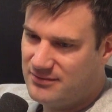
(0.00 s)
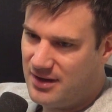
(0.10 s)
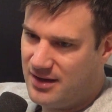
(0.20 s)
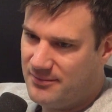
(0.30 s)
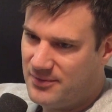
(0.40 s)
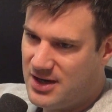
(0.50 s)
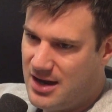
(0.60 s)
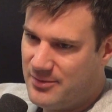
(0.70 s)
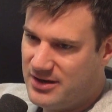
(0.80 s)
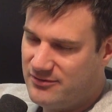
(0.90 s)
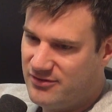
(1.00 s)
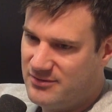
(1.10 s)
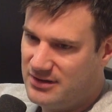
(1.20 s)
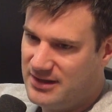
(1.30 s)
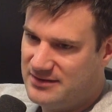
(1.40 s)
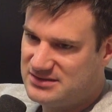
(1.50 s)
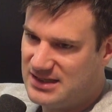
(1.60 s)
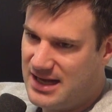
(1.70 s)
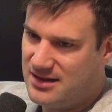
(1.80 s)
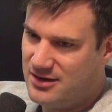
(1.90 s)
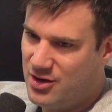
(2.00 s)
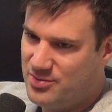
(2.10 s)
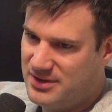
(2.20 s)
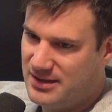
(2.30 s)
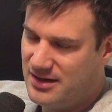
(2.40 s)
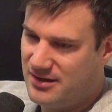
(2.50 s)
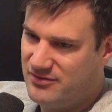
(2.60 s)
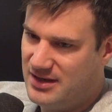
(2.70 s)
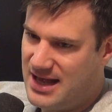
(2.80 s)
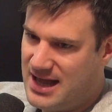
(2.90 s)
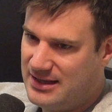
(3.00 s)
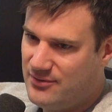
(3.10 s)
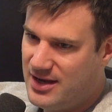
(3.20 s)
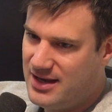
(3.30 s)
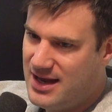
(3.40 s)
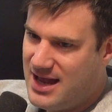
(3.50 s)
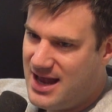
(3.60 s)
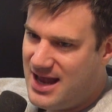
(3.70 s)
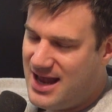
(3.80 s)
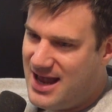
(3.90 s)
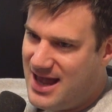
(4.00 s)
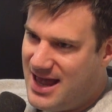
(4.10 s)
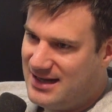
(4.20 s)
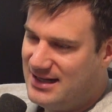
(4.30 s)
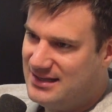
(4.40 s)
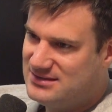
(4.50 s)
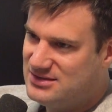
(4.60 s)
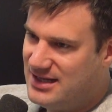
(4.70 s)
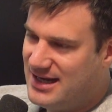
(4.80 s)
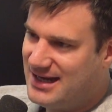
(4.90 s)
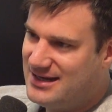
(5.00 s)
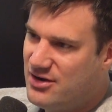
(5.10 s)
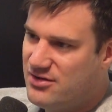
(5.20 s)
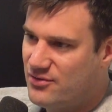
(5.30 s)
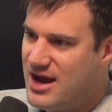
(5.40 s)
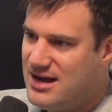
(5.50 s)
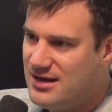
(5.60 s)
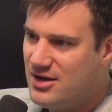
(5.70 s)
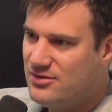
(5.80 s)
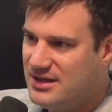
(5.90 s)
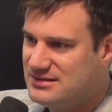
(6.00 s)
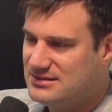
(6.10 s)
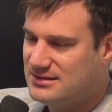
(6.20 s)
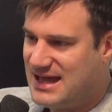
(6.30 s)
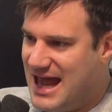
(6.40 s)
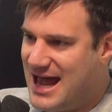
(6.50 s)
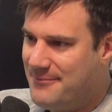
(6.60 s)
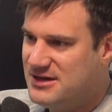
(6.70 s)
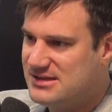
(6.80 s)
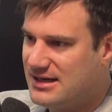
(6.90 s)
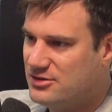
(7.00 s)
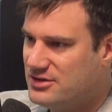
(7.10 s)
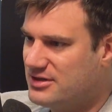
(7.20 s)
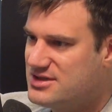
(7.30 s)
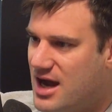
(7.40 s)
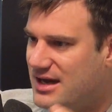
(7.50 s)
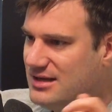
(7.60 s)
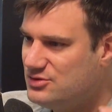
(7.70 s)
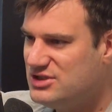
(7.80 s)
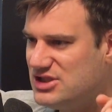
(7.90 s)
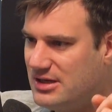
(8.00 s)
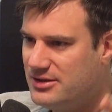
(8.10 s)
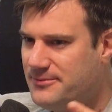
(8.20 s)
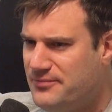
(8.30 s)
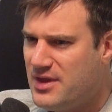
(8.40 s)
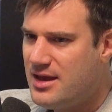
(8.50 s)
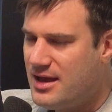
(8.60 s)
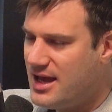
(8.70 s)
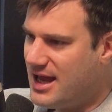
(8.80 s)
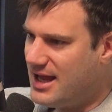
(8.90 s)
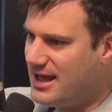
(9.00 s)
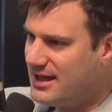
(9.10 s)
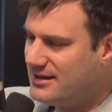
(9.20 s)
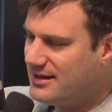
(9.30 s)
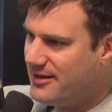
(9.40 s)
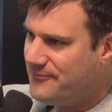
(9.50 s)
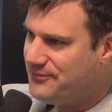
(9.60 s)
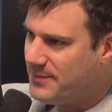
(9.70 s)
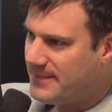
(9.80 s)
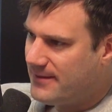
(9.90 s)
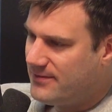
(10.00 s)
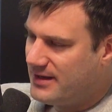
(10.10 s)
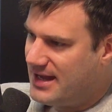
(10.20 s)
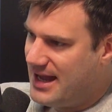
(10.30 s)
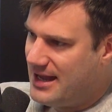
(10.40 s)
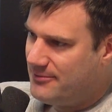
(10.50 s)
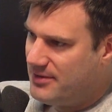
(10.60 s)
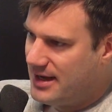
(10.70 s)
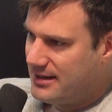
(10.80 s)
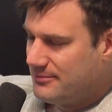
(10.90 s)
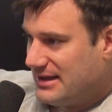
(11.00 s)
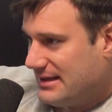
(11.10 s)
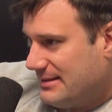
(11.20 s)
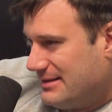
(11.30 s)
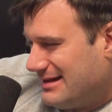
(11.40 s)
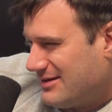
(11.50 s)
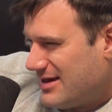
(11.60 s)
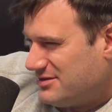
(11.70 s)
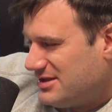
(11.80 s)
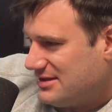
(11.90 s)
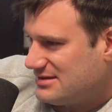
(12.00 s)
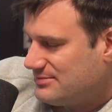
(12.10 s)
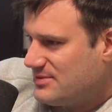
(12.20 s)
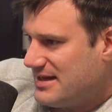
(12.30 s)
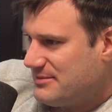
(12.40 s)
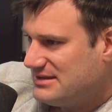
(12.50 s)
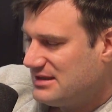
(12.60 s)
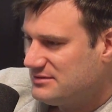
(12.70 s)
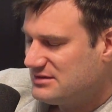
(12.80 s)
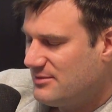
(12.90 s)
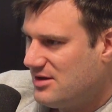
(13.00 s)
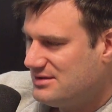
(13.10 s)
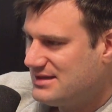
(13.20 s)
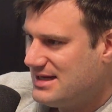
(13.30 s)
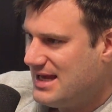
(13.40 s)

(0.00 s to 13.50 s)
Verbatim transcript: um, coming from the left side of the opening of the alleyway. And it, it's just, and I could hear the radio. It's a cab, because I can, they're talking to each other. And um, the cab, I, I'm like crouching, as, making myself as small as I